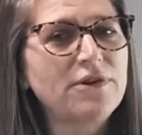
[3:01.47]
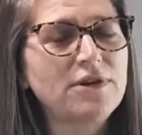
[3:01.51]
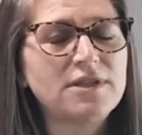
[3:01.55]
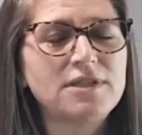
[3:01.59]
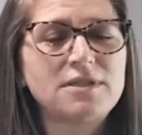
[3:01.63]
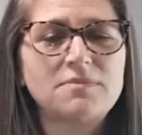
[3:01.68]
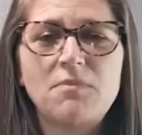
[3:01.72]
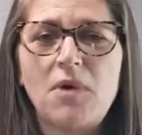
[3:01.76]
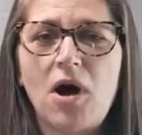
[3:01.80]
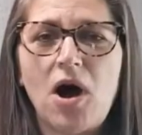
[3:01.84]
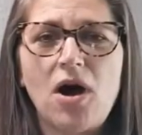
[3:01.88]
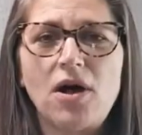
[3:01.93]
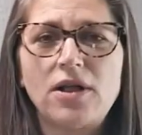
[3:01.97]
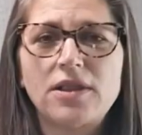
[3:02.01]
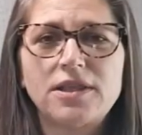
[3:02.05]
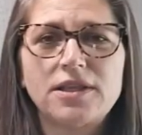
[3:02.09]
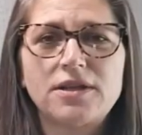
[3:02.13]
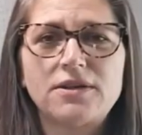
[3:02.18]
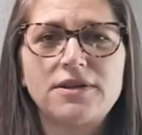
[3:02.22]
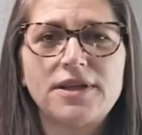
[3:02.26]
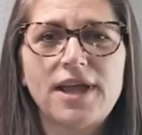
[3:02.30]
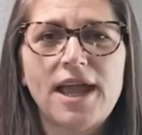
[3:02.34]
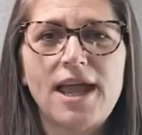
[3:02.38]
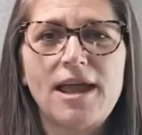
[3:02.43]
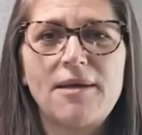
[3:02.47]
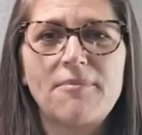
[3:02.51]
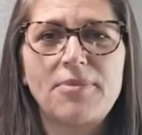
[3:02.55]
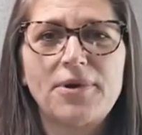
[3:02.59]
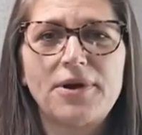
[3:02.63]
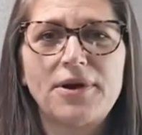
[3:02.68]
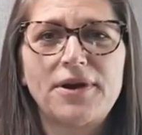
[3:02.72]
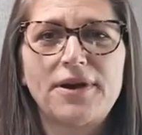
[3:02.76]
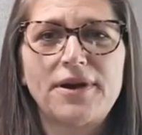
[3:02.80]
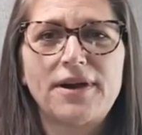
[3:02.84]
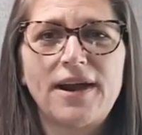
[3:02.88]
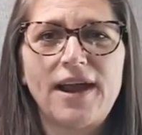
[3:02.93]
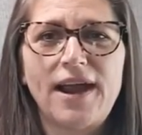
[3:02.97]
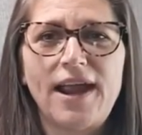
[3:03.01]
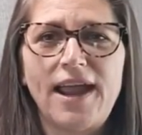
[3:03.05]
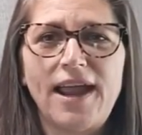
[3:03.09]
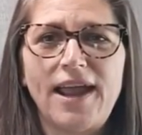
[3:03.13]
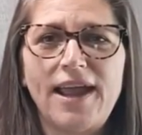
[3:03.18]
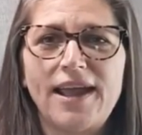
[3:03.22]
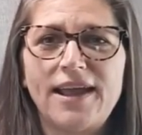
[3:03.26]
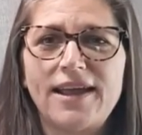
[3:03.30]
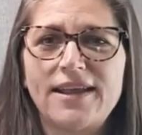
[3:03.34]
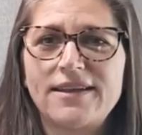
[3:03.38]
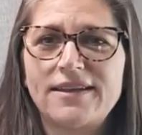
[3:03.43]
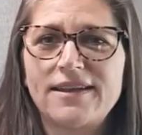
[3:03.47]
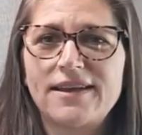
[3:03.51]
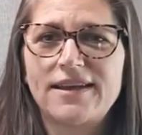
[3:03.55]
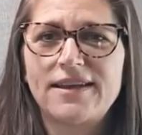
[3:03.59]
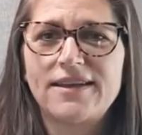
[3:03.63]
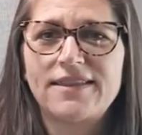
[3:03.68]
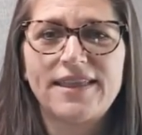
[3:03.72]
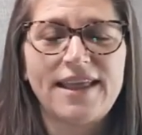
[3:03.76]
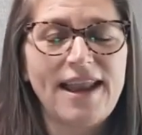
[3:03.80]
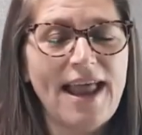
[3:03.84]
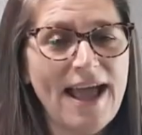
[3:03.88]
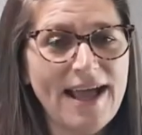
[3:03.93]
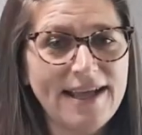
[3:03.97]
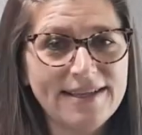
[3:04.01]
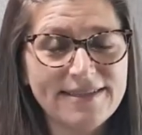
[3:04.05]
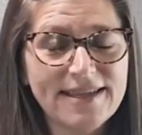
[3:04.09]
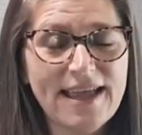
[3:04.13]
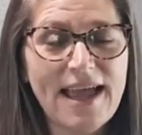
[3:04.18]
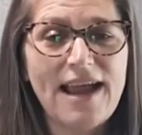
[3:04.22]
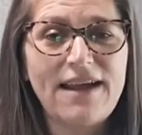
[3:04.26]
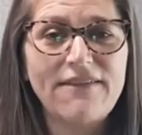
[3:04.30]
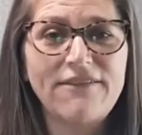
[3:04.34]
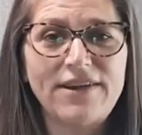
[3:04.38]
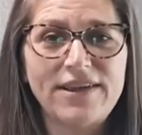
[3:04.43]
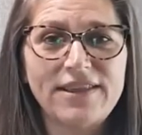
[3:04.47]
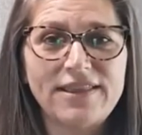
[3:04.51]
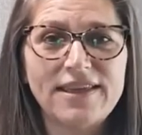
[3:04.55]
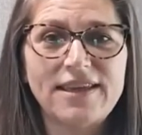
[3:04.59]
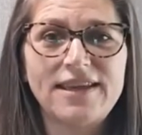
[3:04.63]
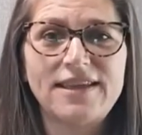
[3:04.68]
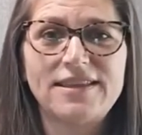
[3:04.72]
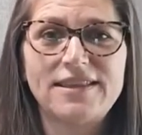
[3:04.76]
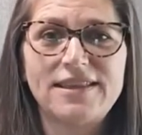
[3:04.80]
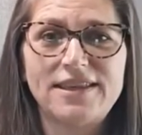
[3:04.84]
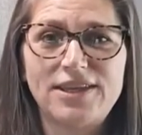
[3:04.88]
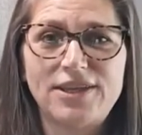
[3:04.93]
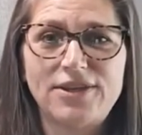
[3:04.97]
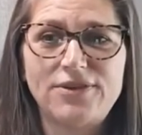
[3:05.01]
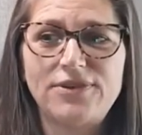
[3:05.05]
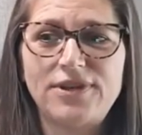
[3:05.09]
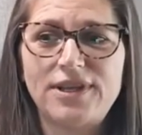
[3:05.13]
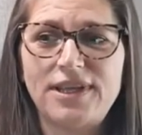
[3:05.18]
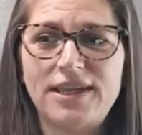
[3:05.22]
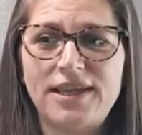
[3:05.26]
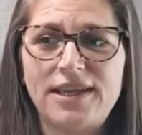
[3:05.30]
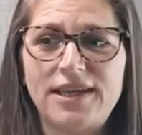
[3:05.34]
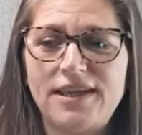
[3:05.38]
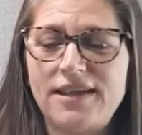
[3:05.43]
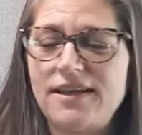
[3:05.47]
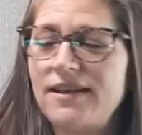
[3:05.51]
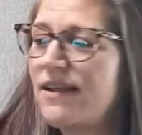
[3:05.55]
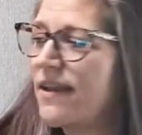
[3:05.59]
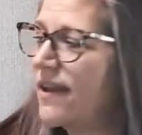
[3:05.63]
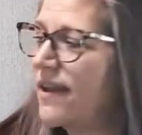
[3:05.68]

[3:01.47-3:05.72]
a small little camper and that has everything that you need,